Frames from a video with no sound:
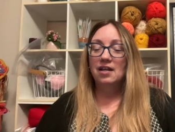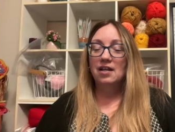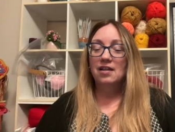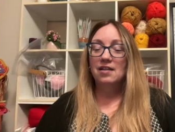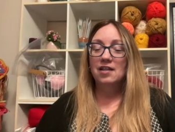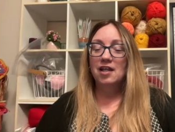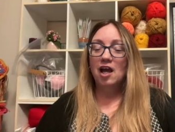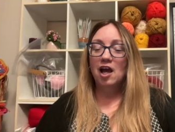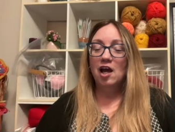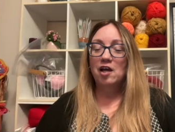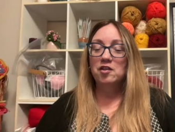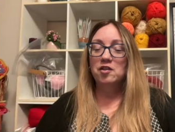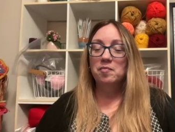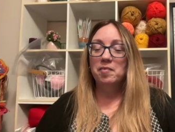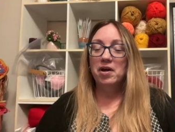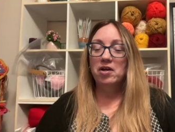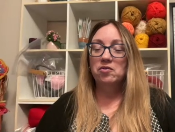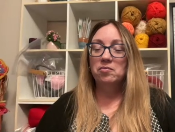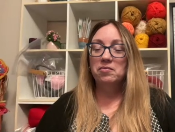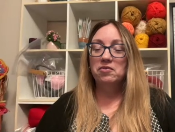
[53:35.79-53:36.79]
The hat, the
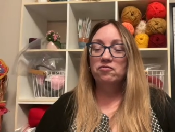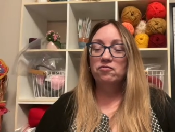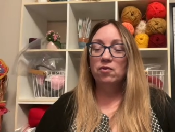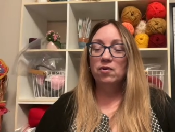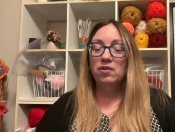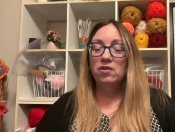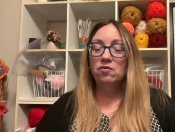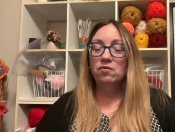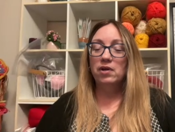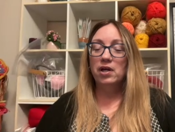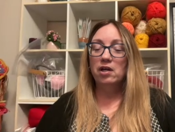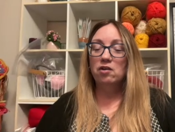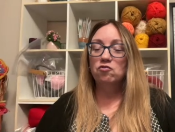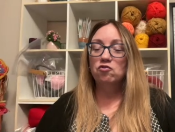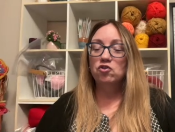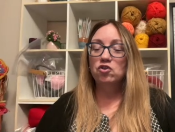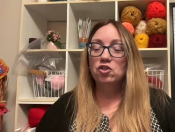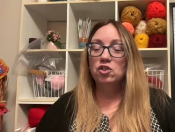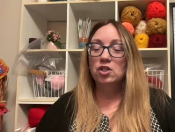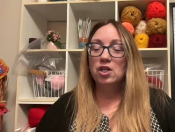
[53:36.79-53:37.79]
pattern before the crown
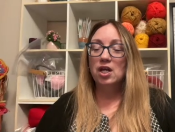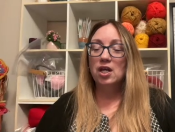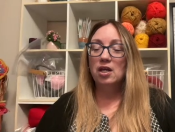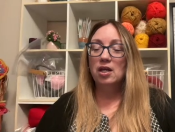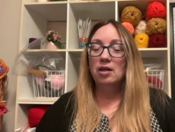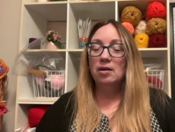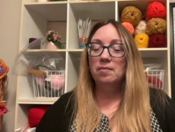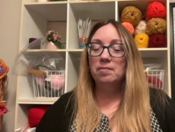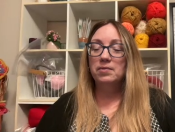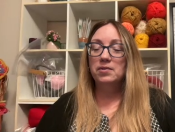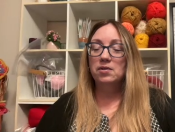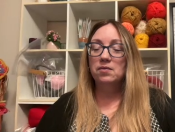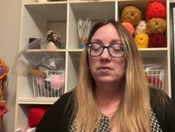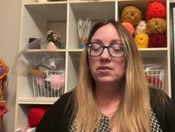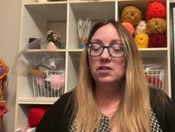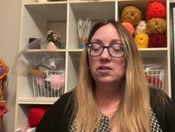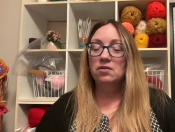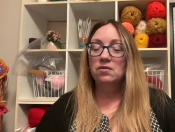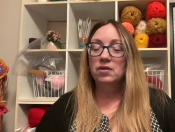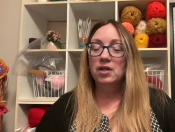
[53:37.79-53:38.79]
shape. So is
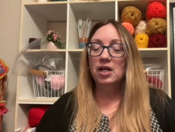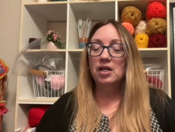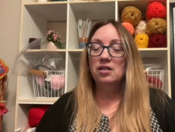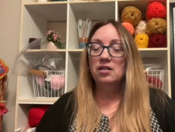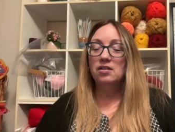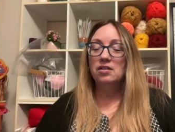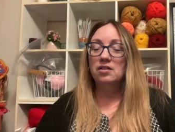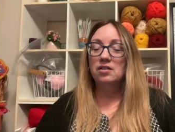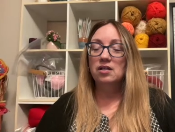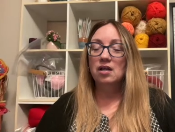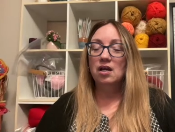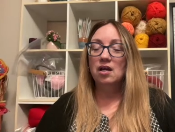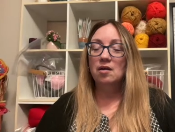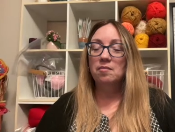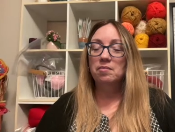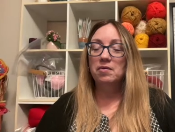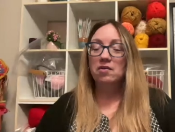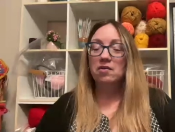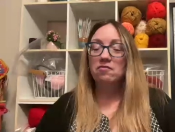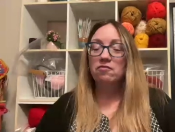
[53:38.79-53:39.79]
it okay to stop
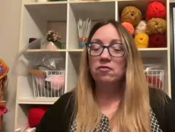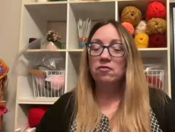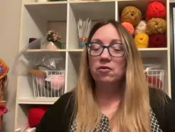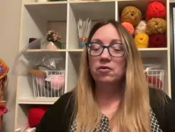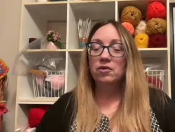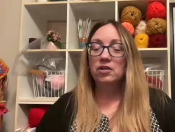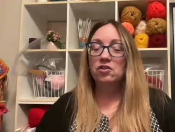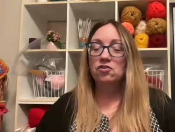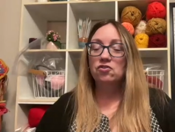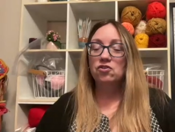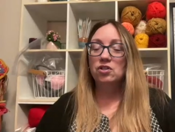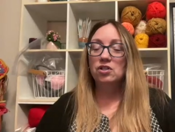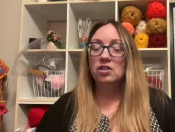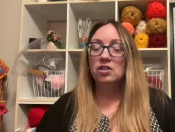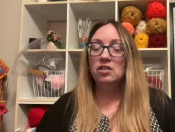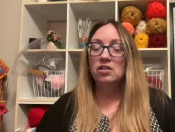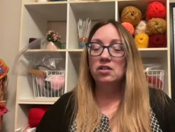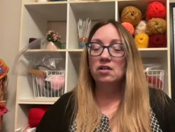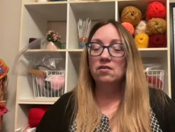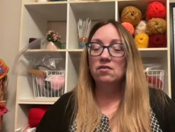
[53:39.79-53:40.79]
at 4
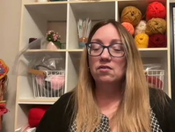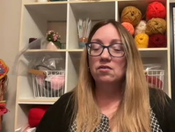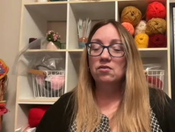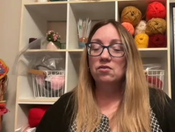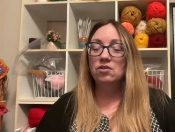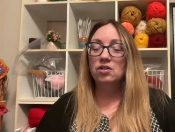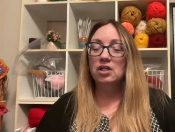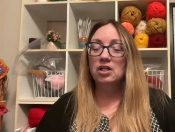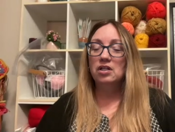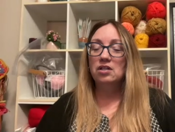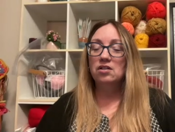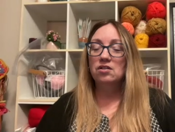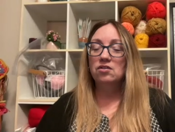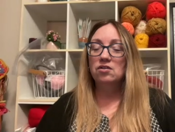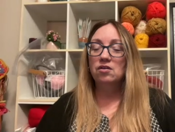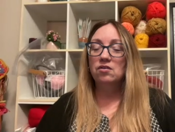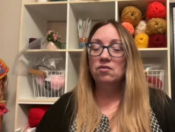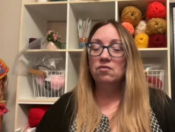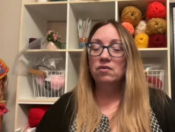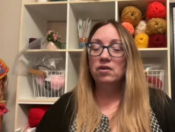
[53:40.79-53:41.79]
inches on Thursday to
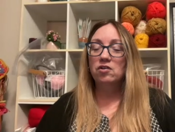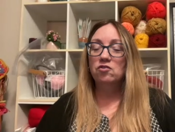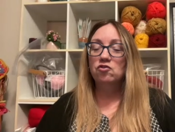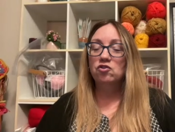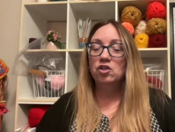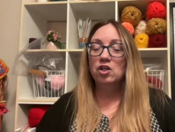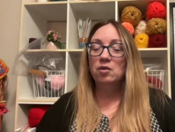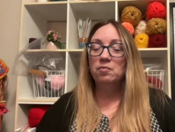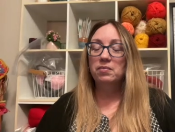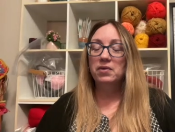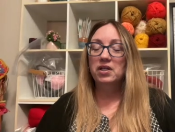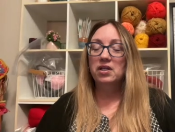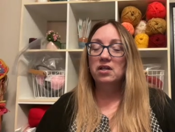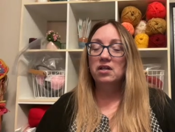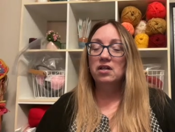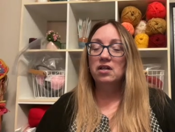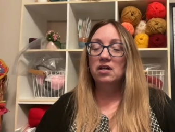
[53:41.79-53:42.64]
start the crown shaping?